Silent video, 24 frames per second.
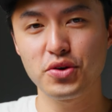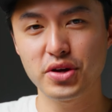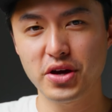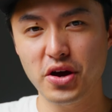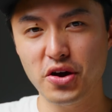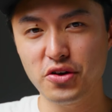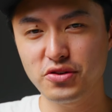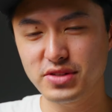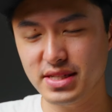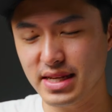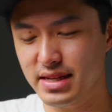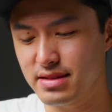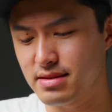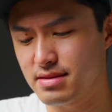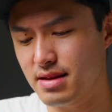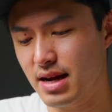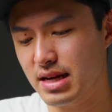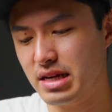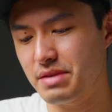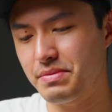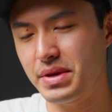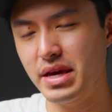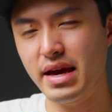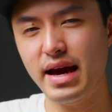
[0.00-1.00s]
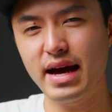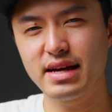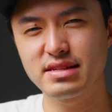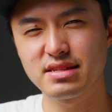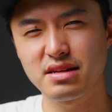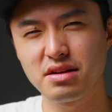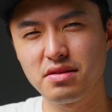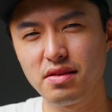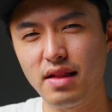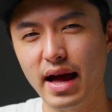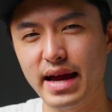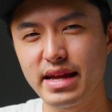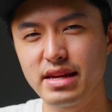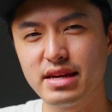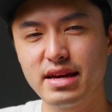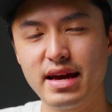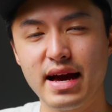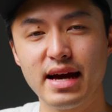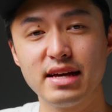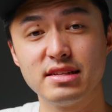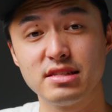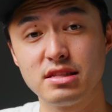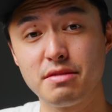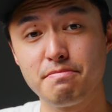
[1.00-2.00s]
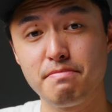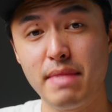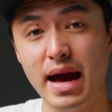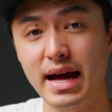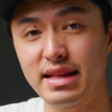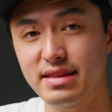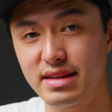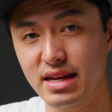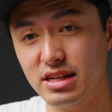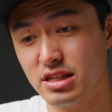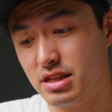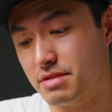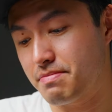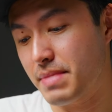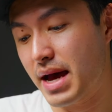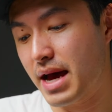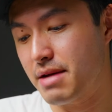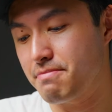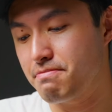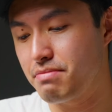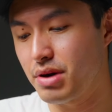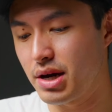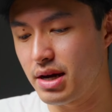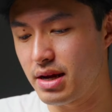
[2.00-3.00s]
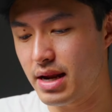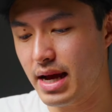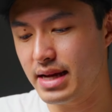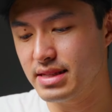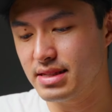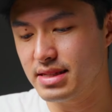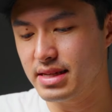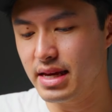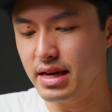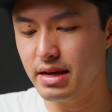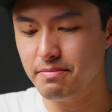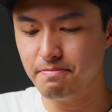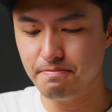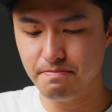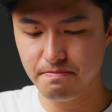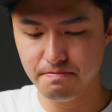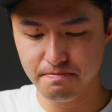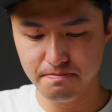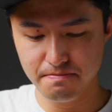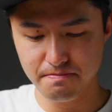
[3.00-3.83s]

goes, it's not gonna be as glidey as the matte desk mat, but I'd say it